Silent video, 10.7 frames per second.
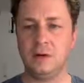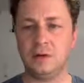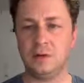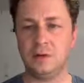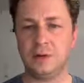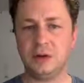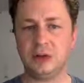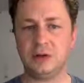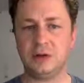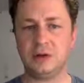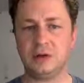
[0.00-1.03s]
to the
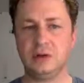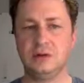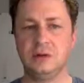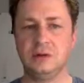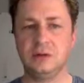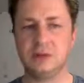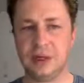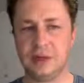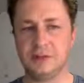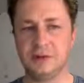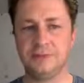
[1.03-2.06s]
particular
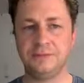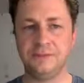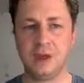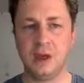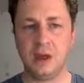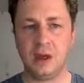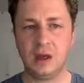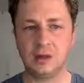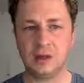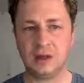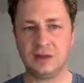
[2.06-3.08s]
shapes.
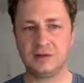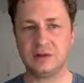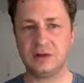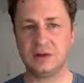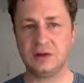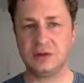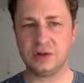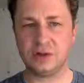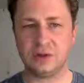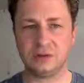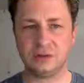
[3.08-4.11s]
So it gives us a little
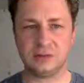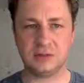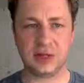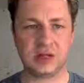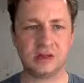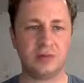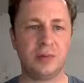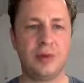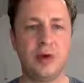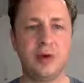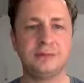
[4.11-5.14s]
result status
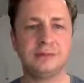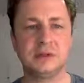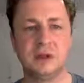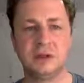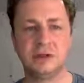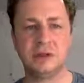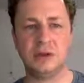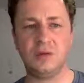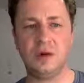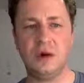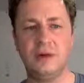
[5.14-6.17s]
report. It says sheet
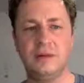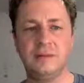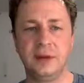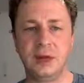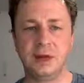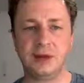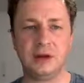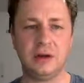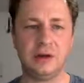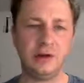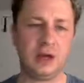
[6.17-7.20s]
one
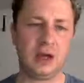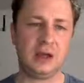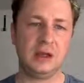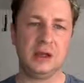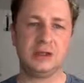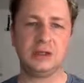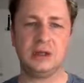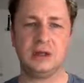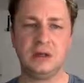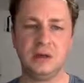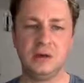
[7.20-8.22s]
calculated okay,
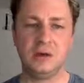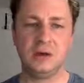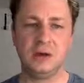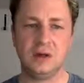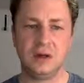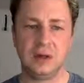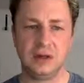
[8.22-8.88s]
sheet two, it